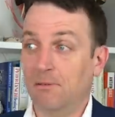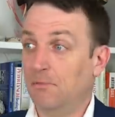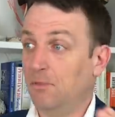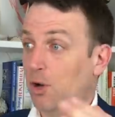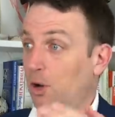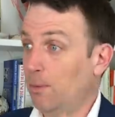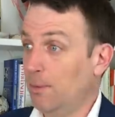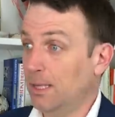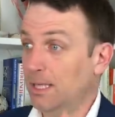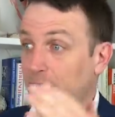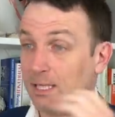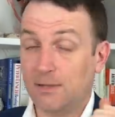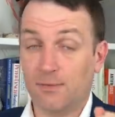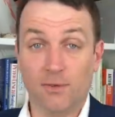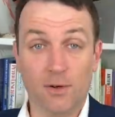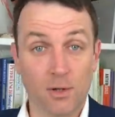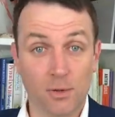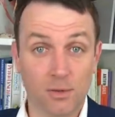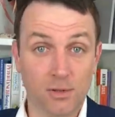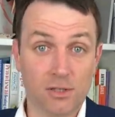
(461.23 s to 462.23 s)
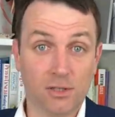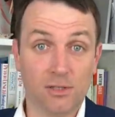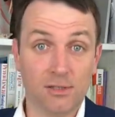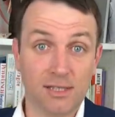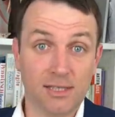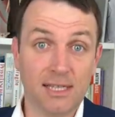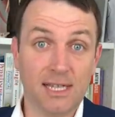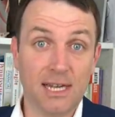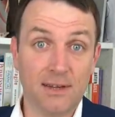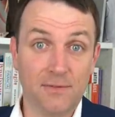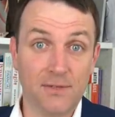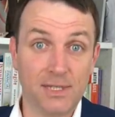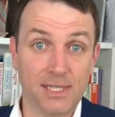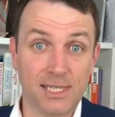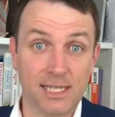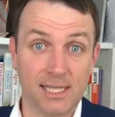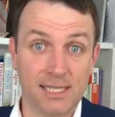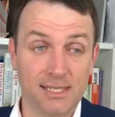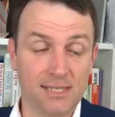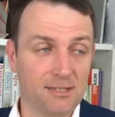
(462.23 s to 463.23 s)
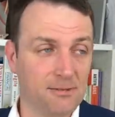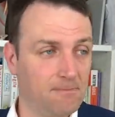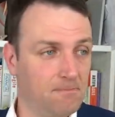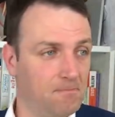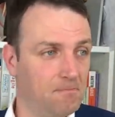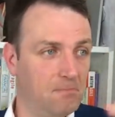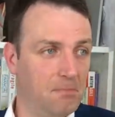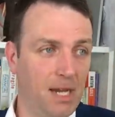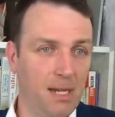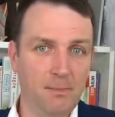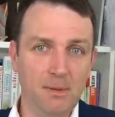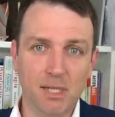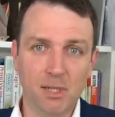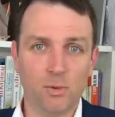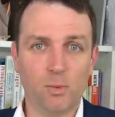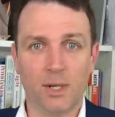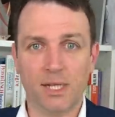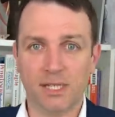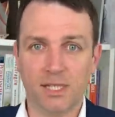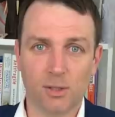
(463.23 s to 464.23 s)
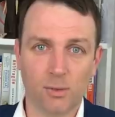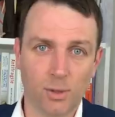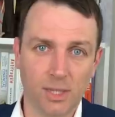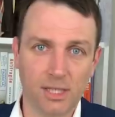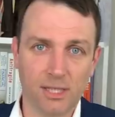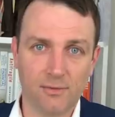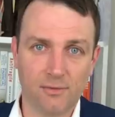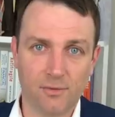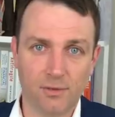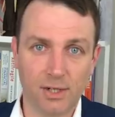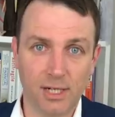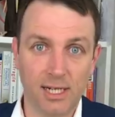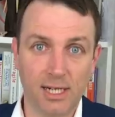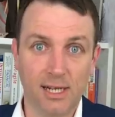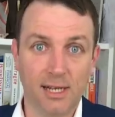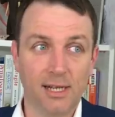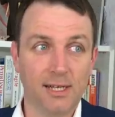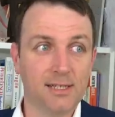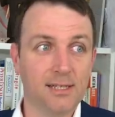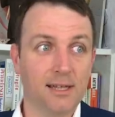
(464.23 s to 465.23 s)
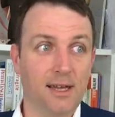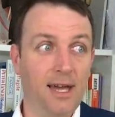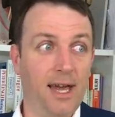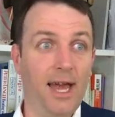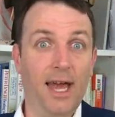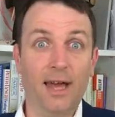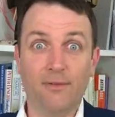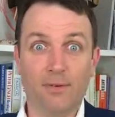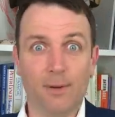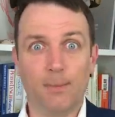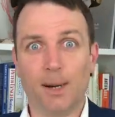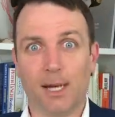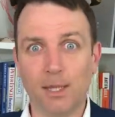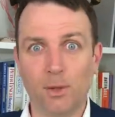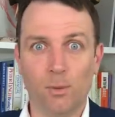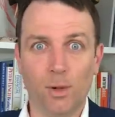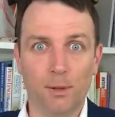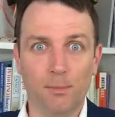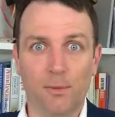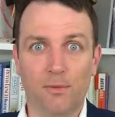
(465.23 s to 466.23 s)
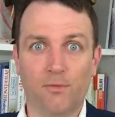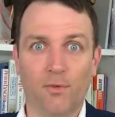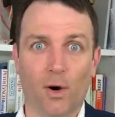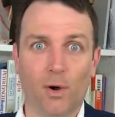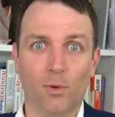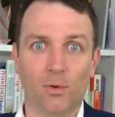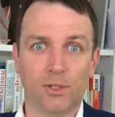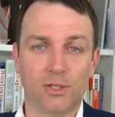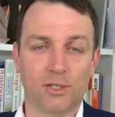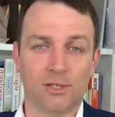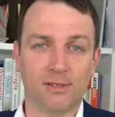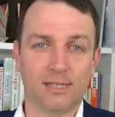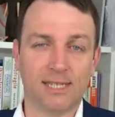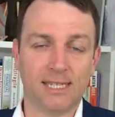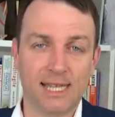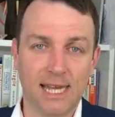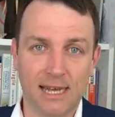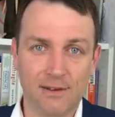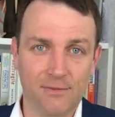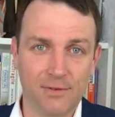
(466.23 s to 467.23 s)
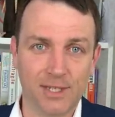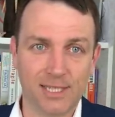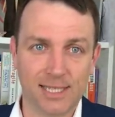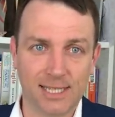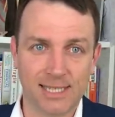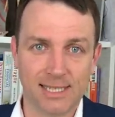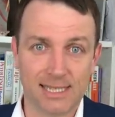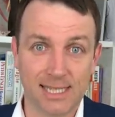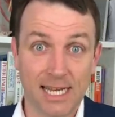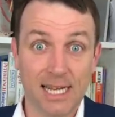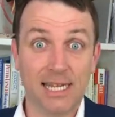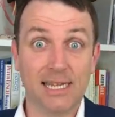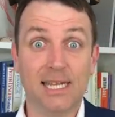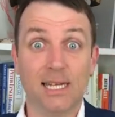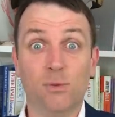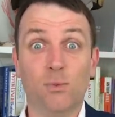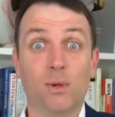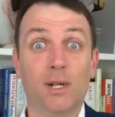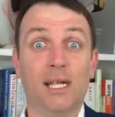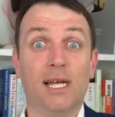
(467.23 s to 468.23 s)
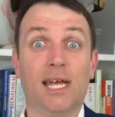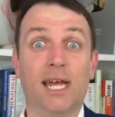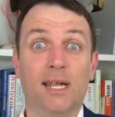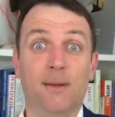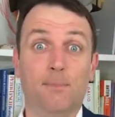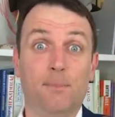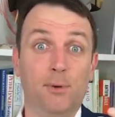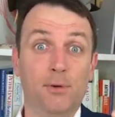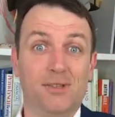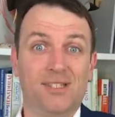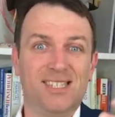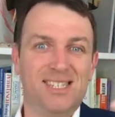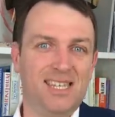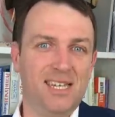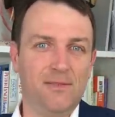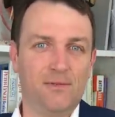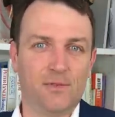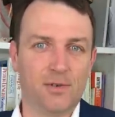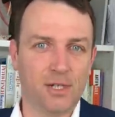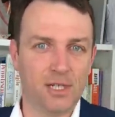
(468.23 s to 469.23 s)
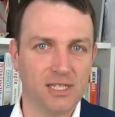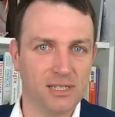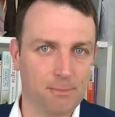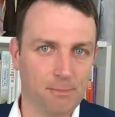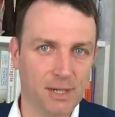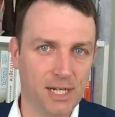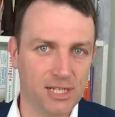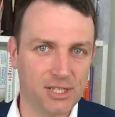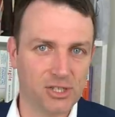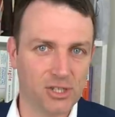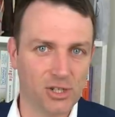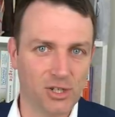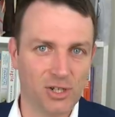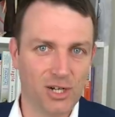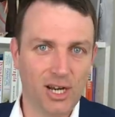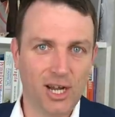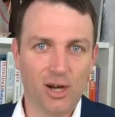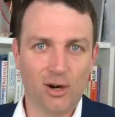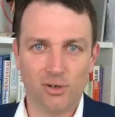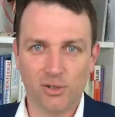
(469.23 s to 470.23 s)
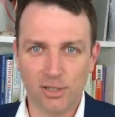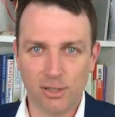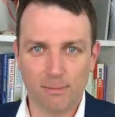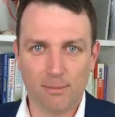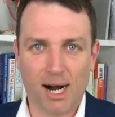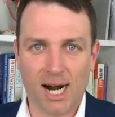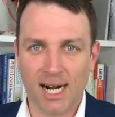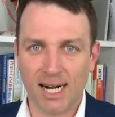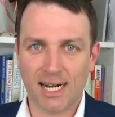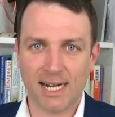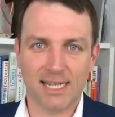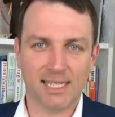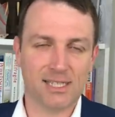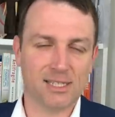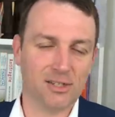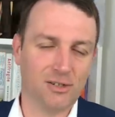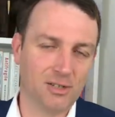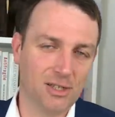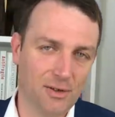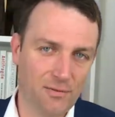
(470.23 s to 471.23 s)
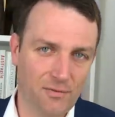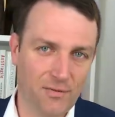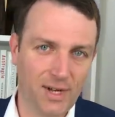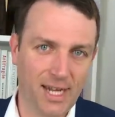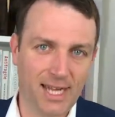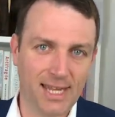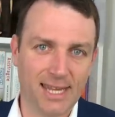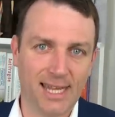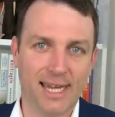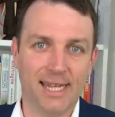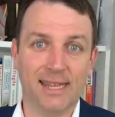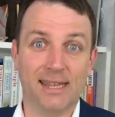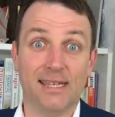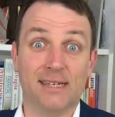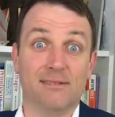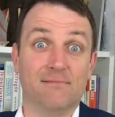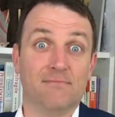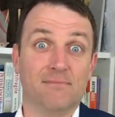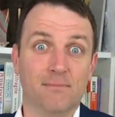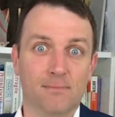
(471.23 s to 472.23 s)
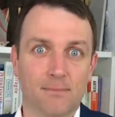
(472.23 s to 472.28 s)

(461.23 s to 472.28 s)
Nobody is focused on the deficits. Maybe in twenty twenty-three, everybody will be focused on the deficits. That will again put a different pressure on the markets, on the Fed, and the